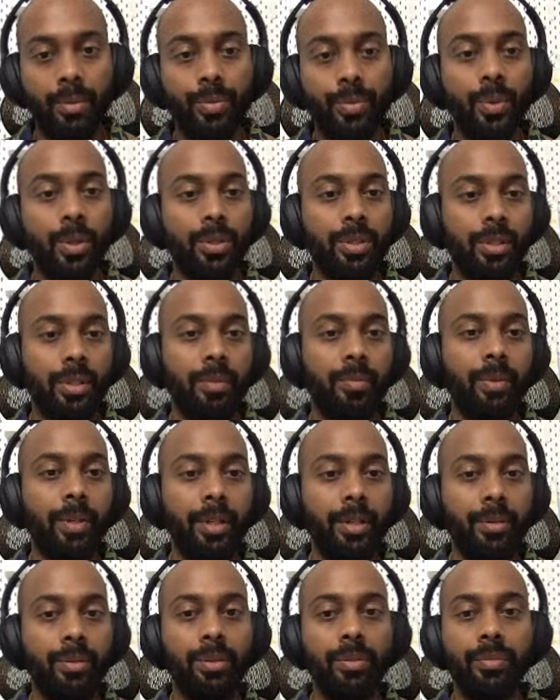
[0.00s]
was watching
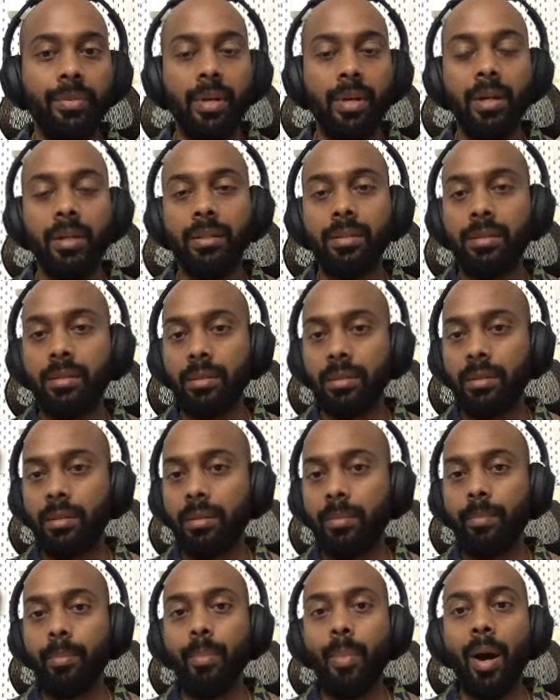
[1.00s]
videos of that
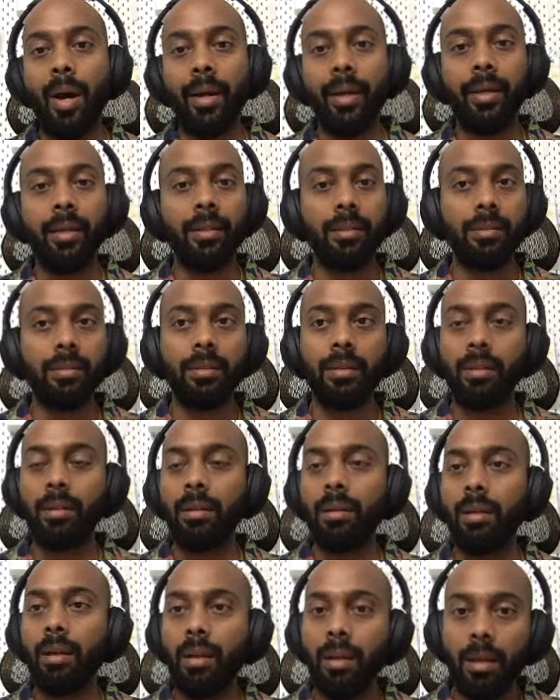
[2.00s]
bike, and
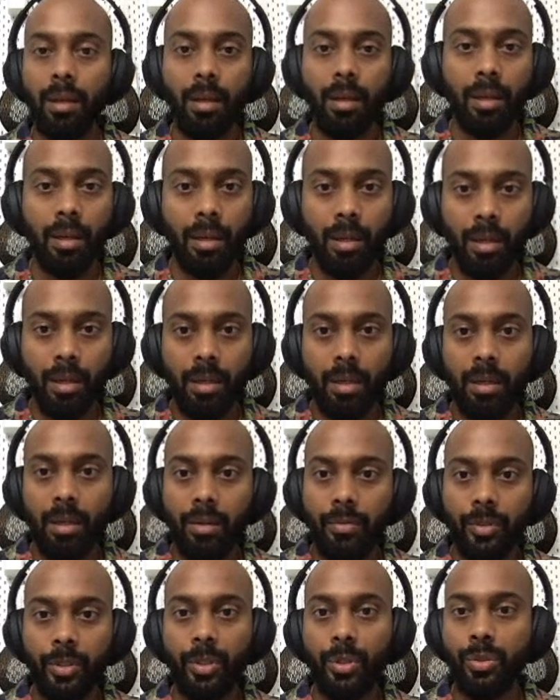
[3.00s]

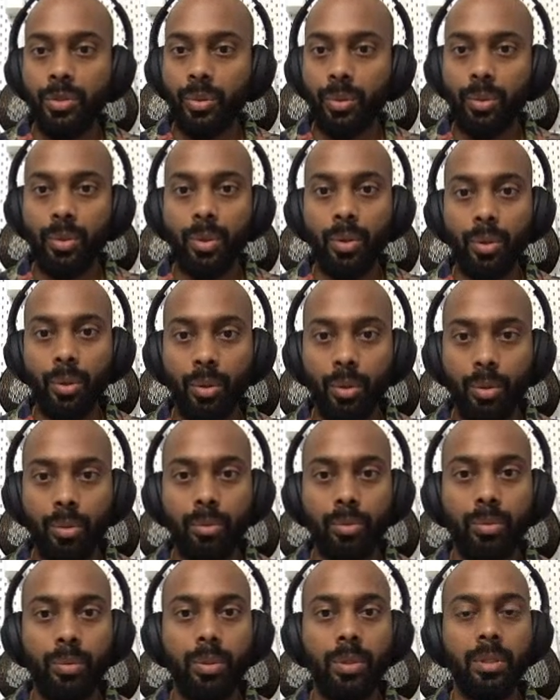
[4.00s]
for those who don't
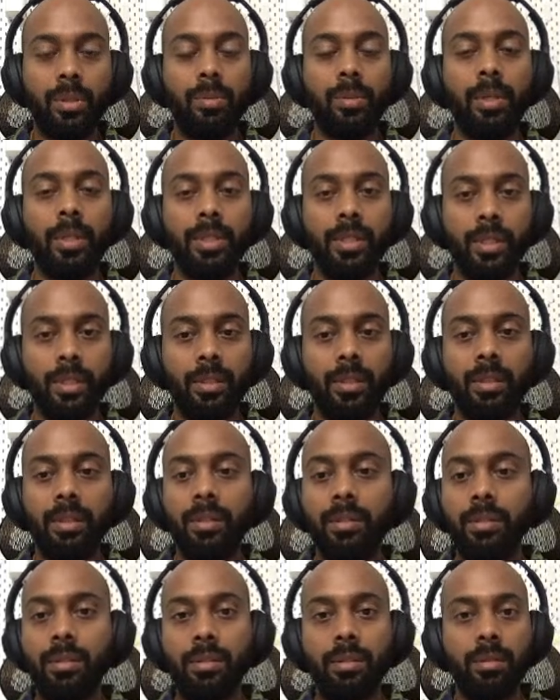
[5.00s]
know, who are watching
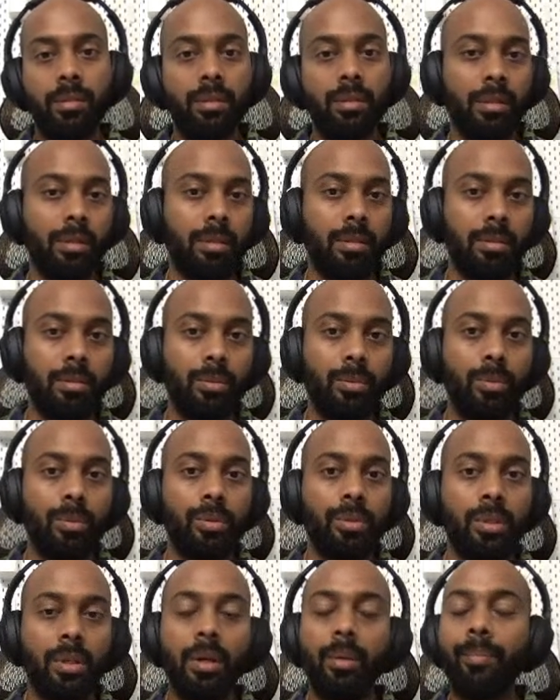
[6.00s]
this, who
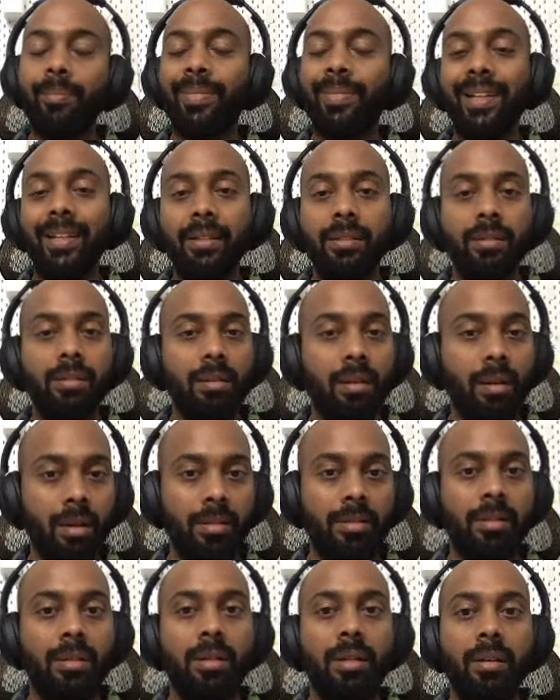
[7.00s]
is a complete
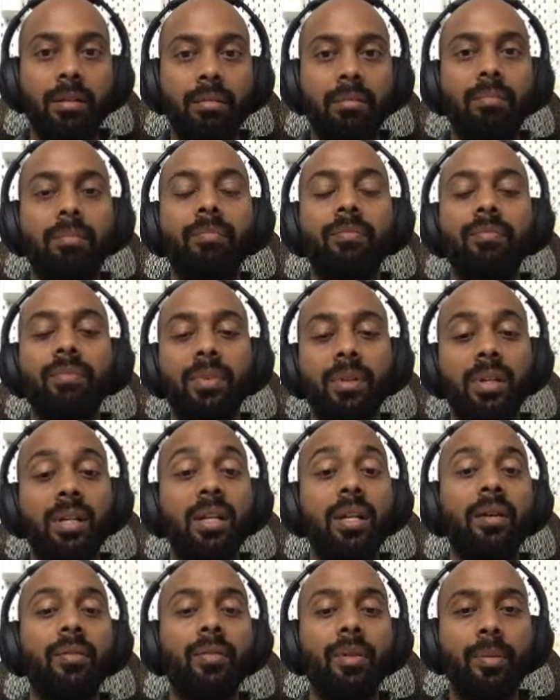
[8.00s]
stranger and
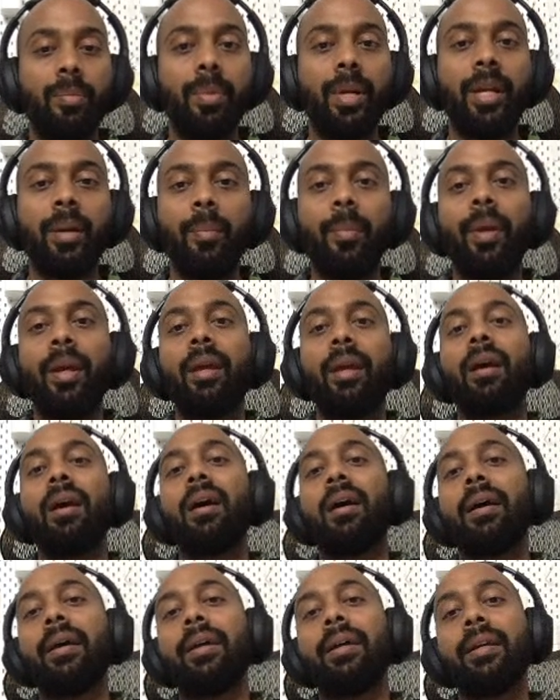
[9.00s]
never met me,
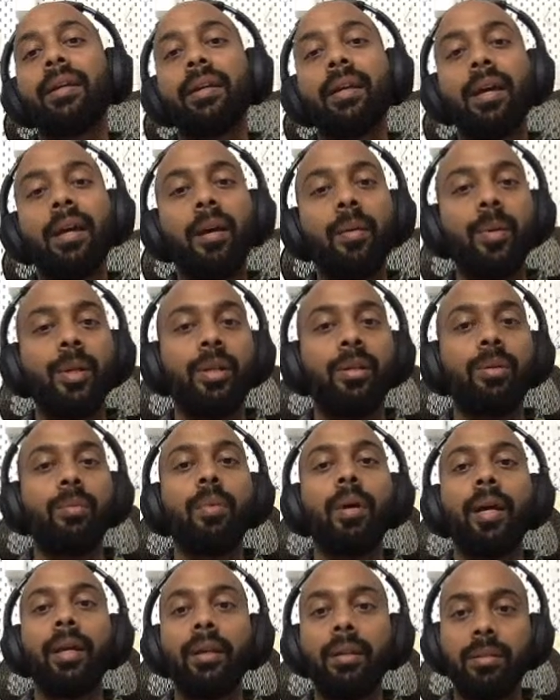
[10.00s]
I am into
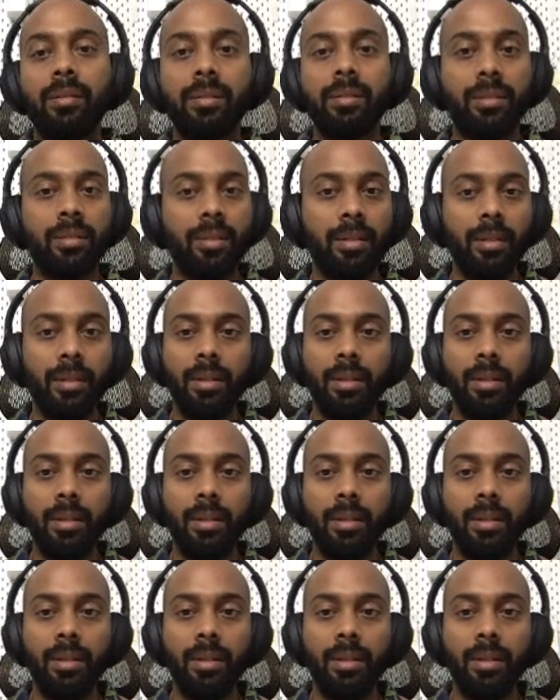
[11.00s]
bikes.